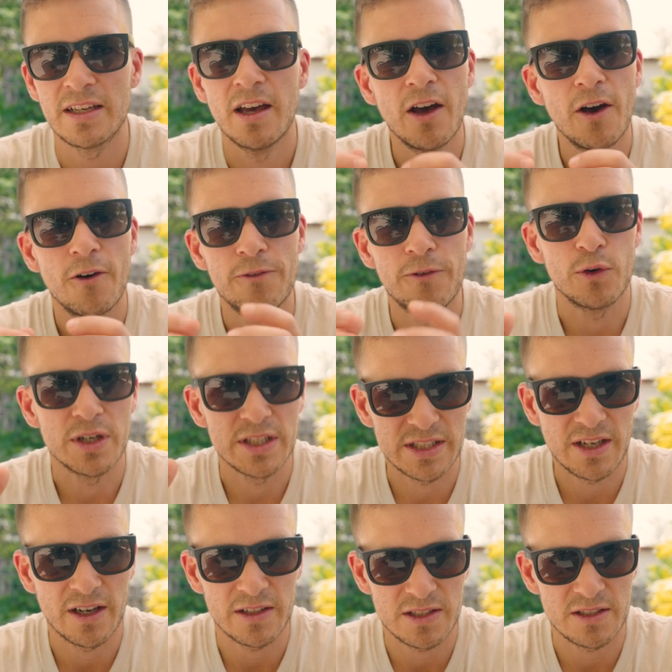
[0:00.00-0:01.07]
for his
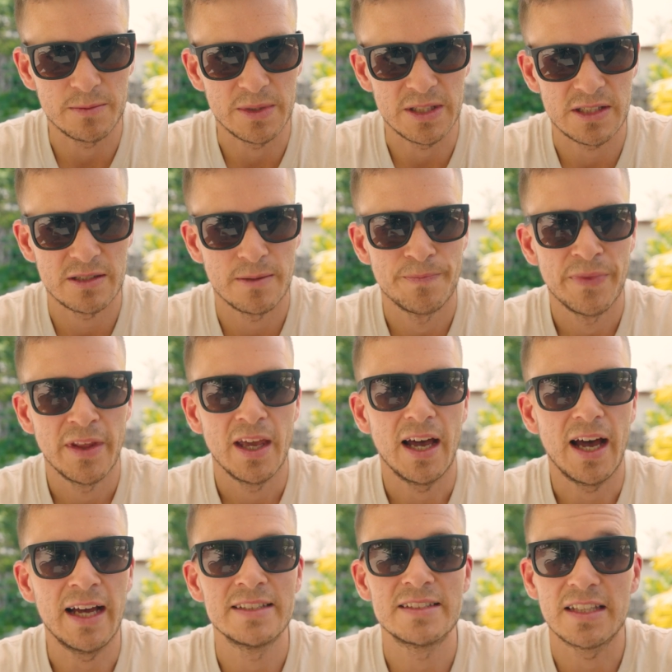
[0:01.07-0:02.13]
customers.
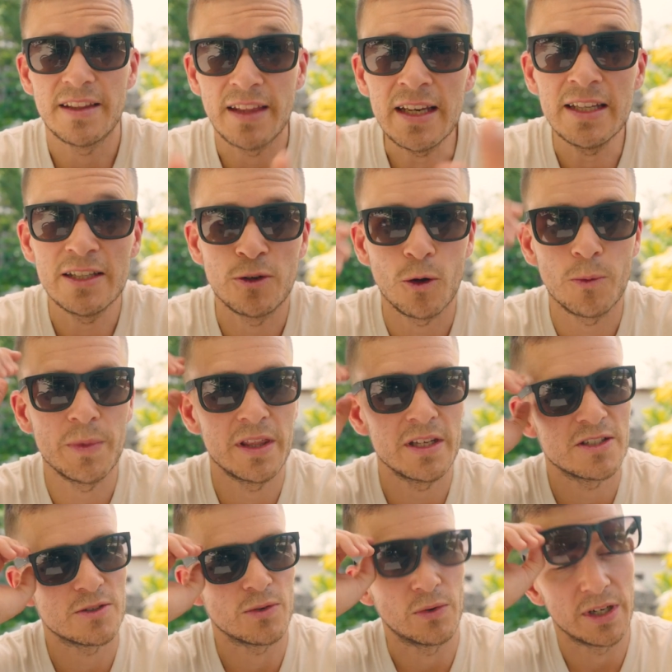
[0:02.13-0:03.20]
And then he told me
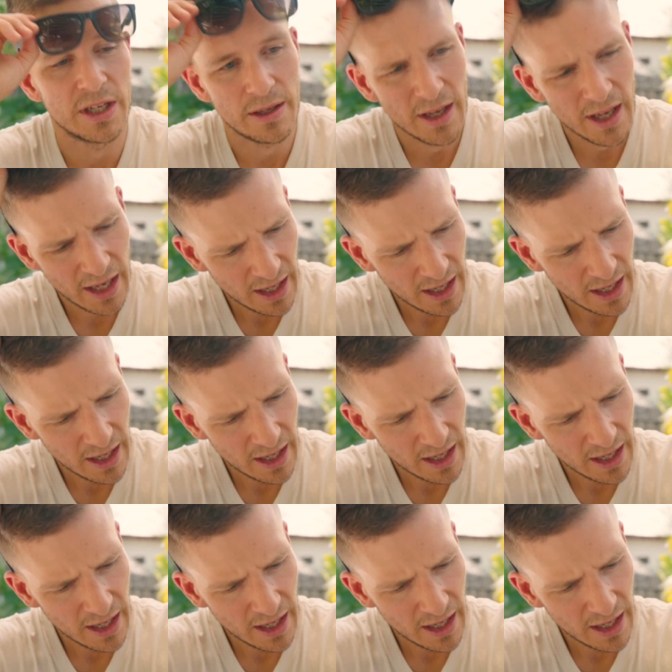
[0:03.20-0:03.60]
this story.